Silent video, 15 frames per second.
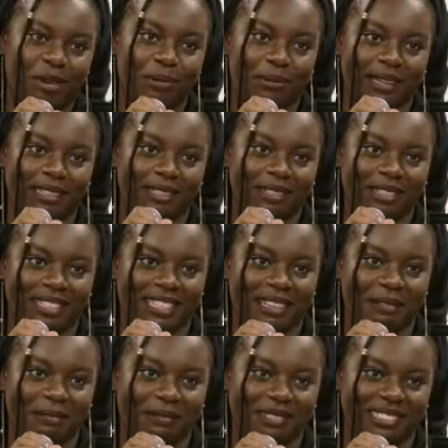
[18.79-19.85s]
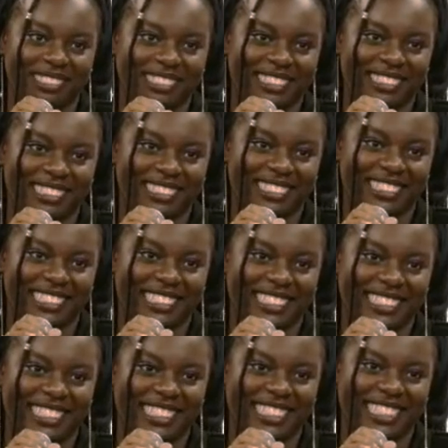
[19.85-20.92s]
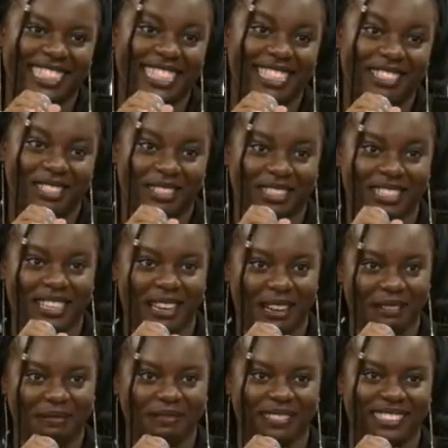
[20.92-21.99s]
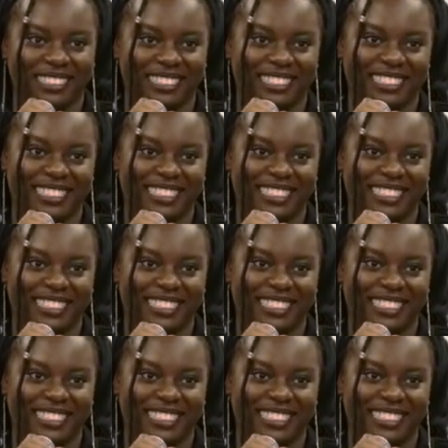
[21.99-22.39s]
Obed, do you want to help us? Do you want to help us?